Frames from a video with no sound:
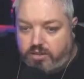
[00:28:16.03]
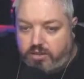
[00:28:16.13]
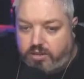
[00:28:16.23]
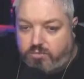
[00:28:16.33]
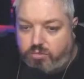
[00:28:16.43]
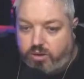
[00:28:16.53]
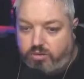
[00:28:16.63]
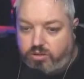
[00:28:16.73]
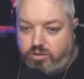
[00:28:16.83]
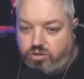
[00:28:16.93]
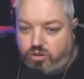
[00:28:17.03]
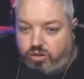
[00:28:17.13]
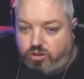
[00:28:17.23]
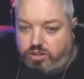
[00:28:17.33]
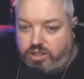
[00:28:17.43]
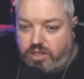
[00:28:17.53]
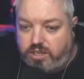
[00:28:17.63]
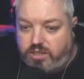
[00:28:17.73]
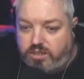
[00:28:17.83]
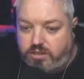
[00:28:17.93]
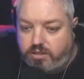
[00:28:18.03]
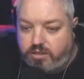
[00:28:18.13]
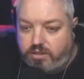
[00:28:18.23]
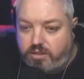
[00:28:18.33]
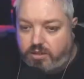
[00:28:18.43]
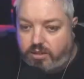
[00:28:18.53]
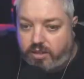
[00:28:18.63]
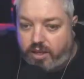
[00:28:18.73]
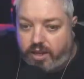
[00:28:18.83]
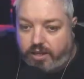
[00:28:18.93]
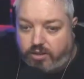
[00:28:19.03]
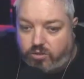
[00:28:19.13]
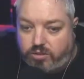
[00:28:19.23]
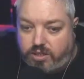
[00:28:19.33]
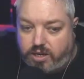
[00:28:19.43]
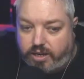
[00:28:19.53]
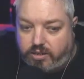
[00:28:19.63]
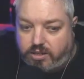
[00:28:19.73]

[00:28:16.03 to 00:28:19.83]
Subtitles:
come round, shoot across again, and go to denials.